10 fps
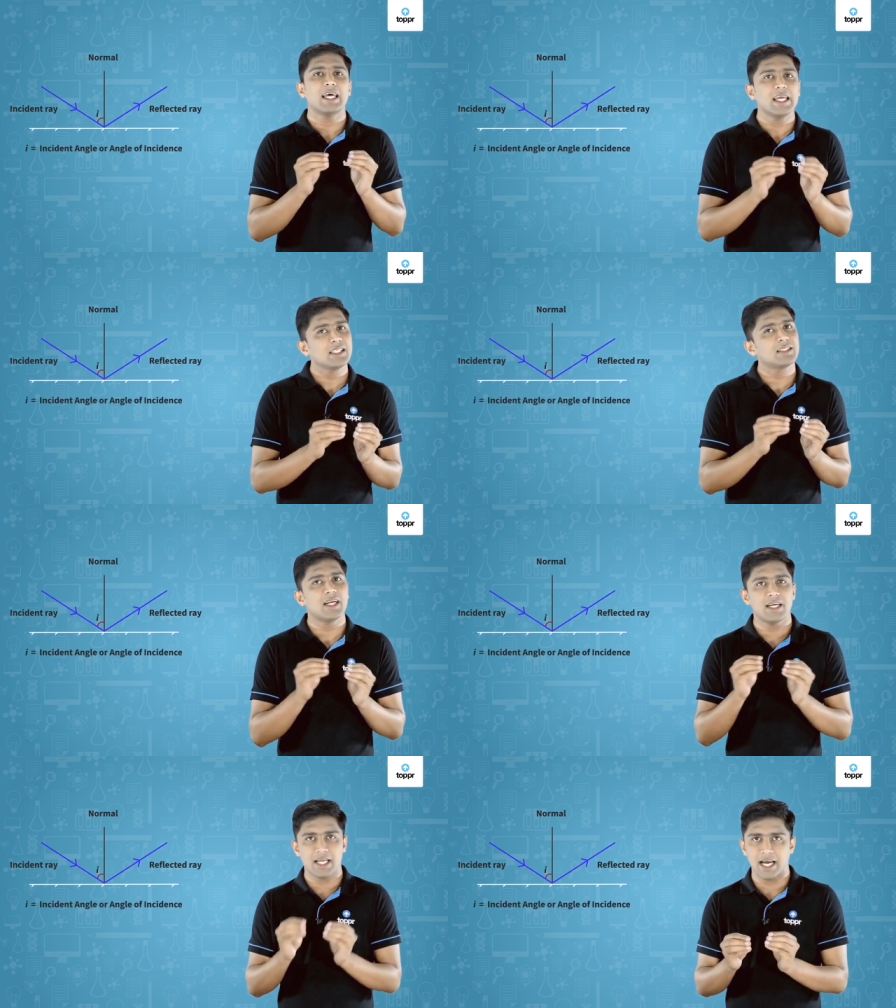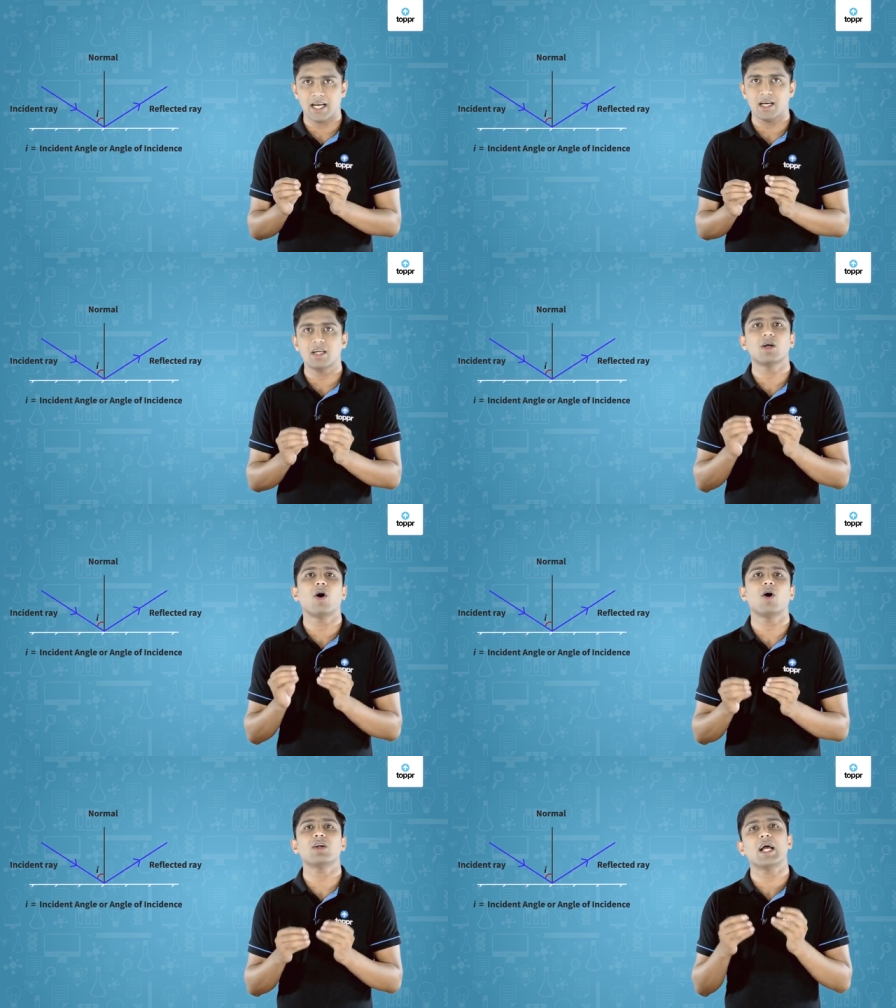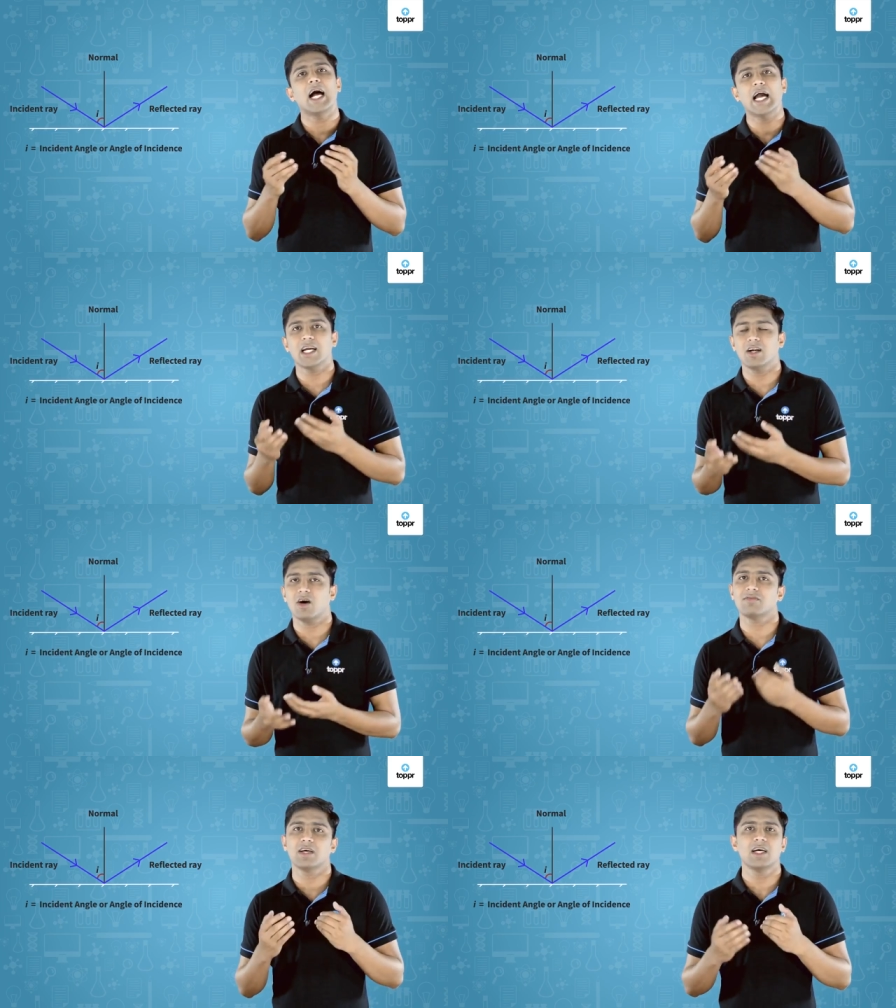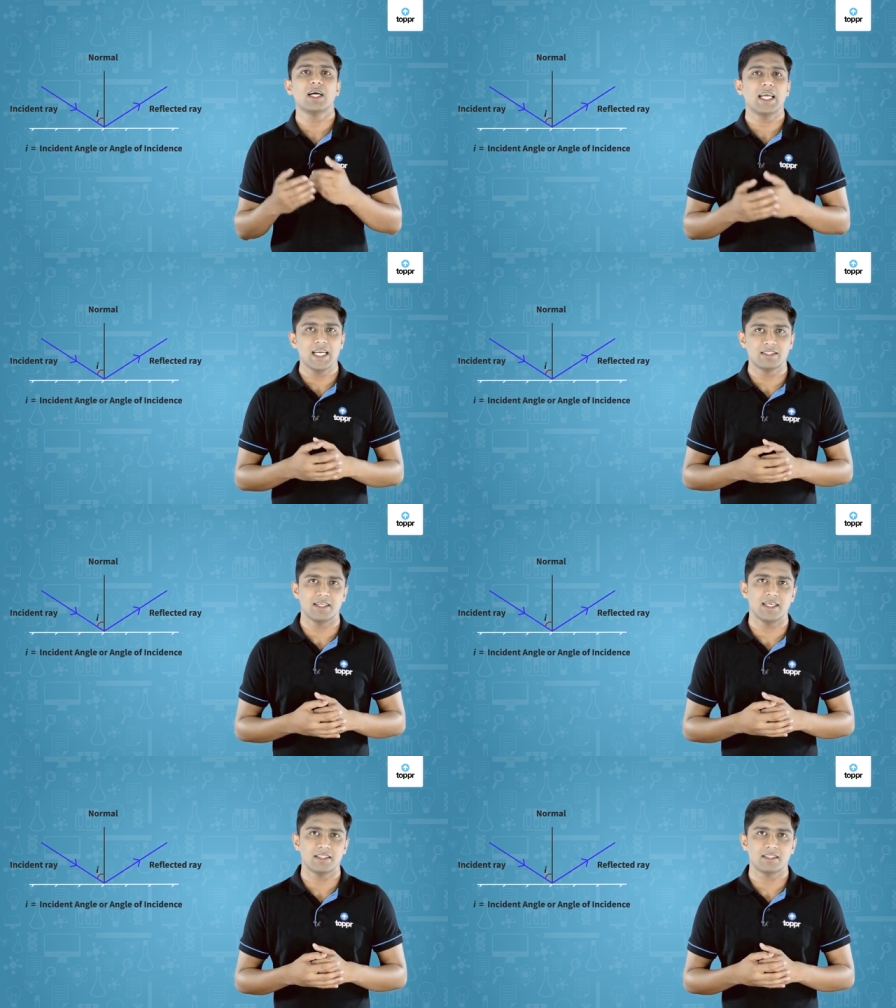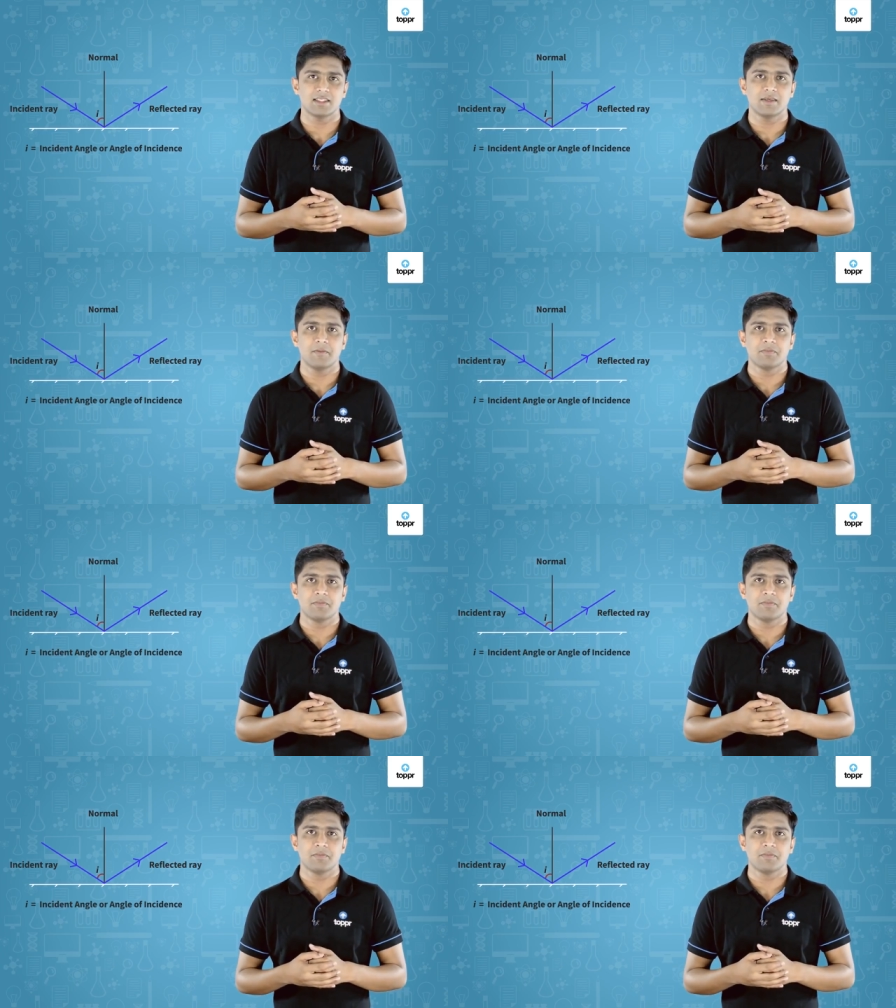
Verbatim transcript: incident angle or angle of incidence.